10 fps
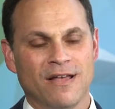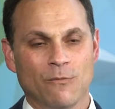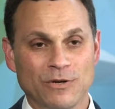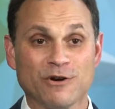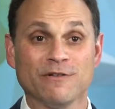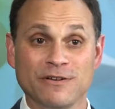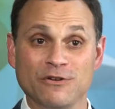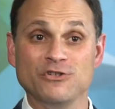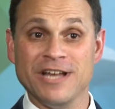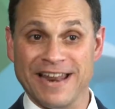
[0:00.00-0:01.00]
We certainly
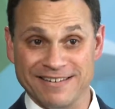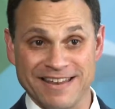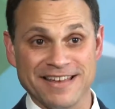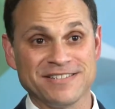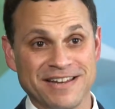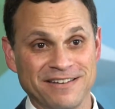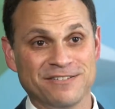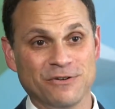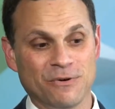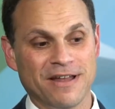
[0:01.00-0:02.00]
do genetic testing
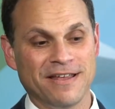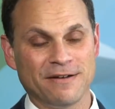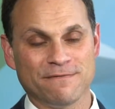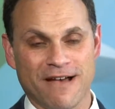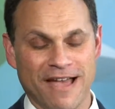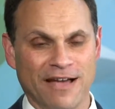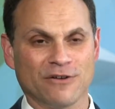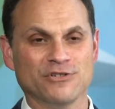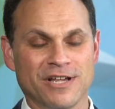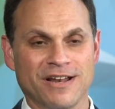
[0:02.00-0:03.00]
to identify
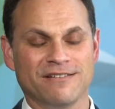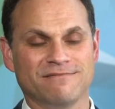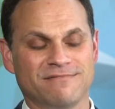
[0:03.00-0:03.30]
oncogenic